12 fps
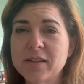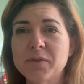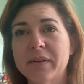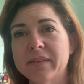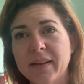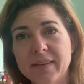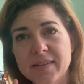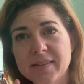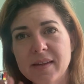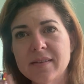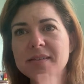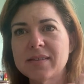Do I like the
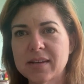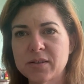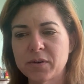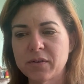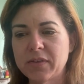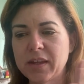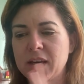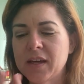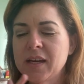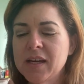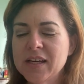scent? That sort of thing.